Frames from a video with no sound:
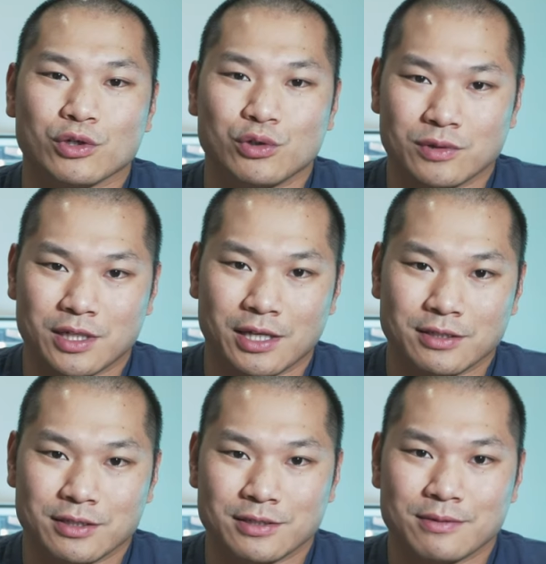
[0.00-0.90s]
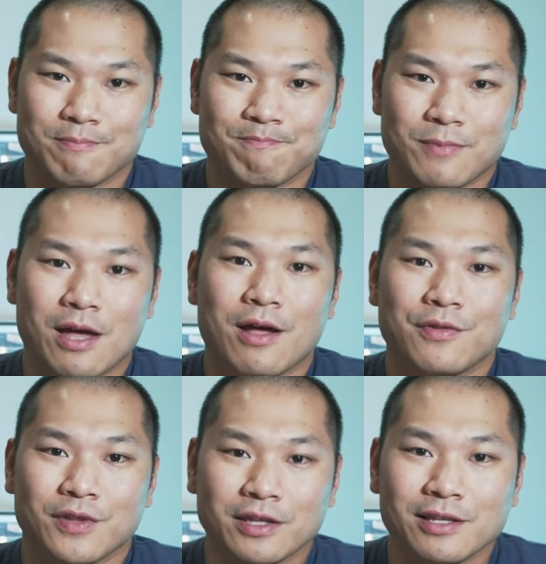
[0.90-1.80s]
use cases.
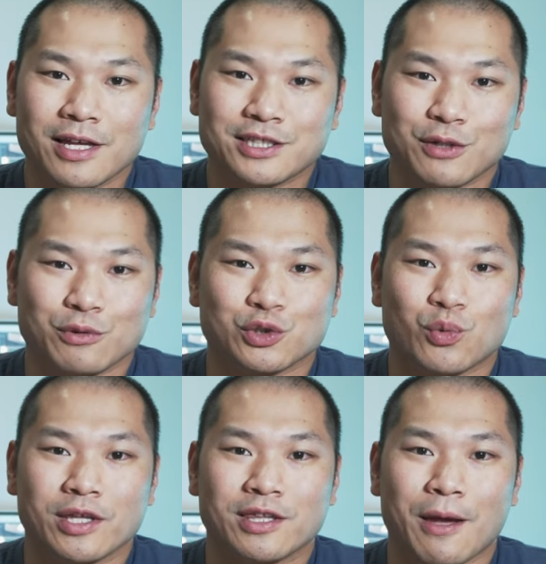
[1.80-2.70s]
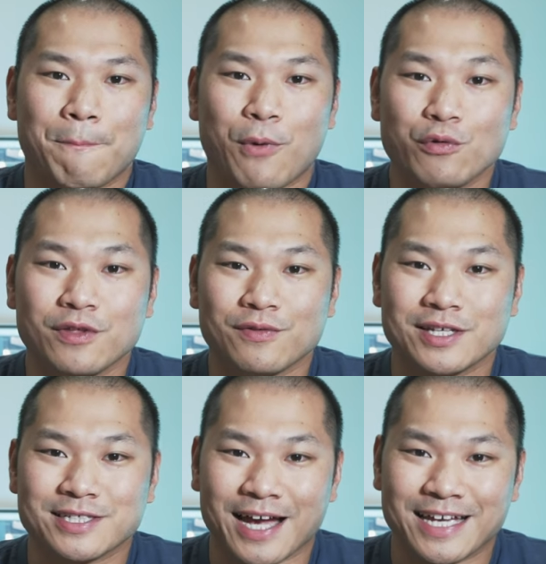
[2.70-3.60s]
Nonetheless, it was great that both of
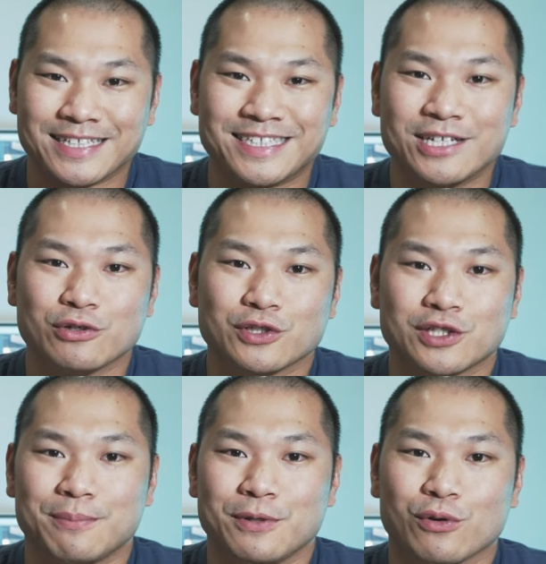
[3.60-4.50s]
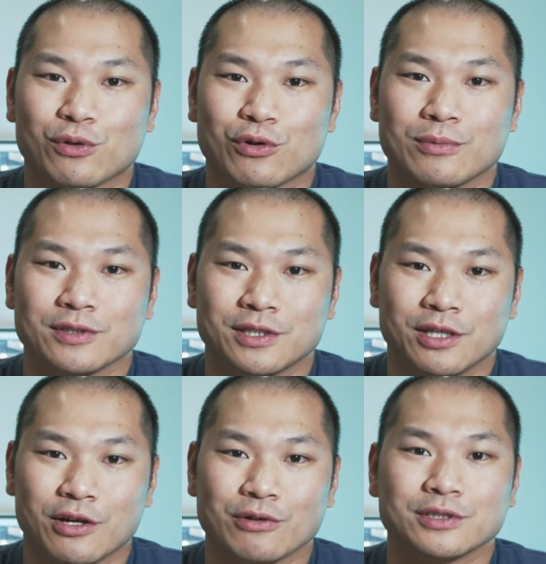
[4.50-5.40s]
these ideal CPU thermal
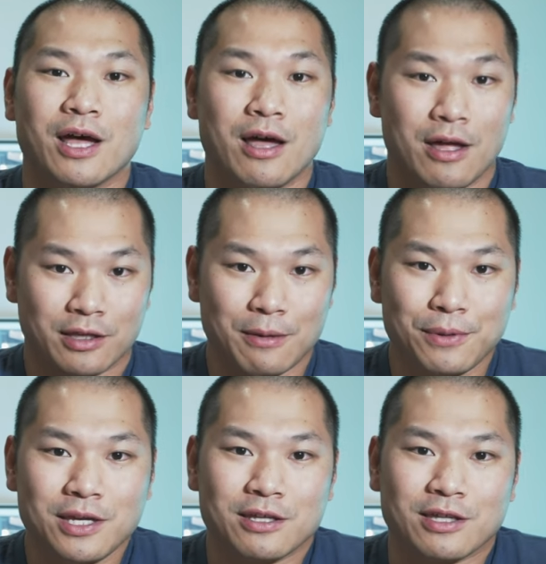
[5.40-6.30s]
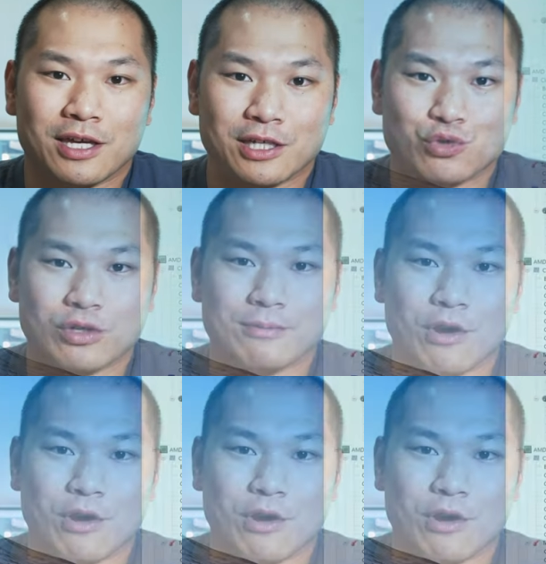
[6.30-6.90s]
scenarios completed the extreme